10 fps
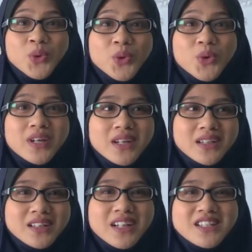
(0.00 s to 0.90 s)
Who
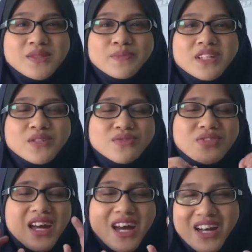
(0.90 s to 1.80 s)
here can speak
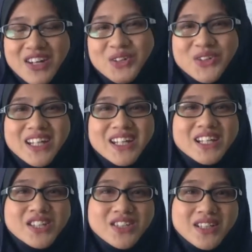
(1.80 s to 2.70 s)
very good
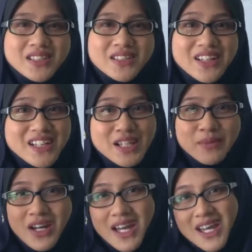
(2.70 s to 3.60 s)
English? Raise
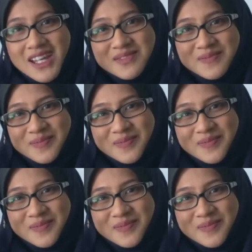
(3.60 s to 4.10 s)
up your hand.